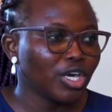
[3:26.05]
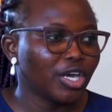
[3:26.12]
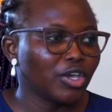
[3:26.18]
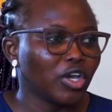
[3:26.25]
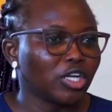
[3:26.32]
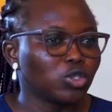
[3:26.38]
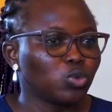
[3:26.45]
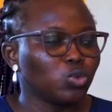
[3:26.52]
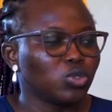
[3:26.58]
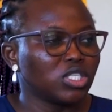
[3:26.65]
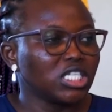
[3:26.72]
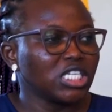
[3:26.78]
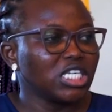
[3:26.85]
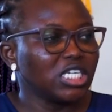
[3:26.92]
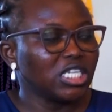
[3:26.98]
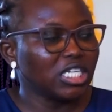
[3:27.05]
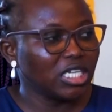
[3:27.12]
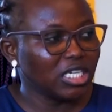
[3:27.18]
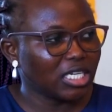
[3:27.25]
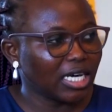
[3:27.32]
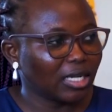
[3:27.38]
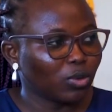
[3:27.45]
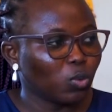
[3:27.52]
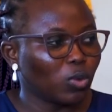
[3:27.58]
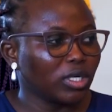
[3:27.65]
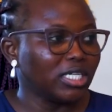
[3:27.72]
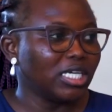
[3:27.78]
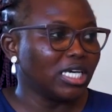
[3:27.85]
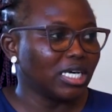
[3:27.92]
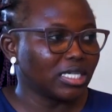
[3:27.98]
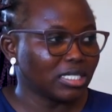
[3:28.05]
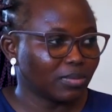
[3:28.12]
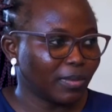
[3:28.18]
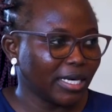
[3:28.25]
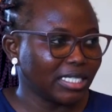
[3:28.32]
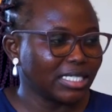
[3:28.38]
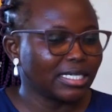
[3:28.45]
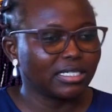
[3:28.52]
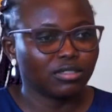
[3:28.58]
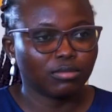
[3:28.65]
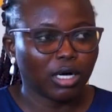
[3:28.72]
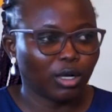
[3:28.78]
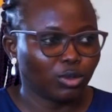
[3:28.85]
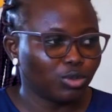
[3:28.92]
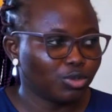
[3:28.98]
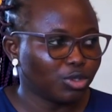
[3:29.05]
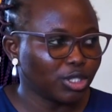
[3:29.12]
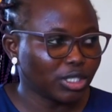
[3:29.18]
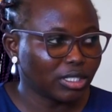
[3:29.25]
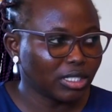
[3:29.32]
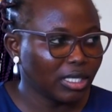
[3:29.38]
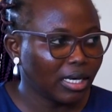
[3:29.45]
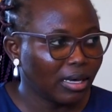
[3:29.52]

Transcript: and you are too skinny than what they expect is malnutrition.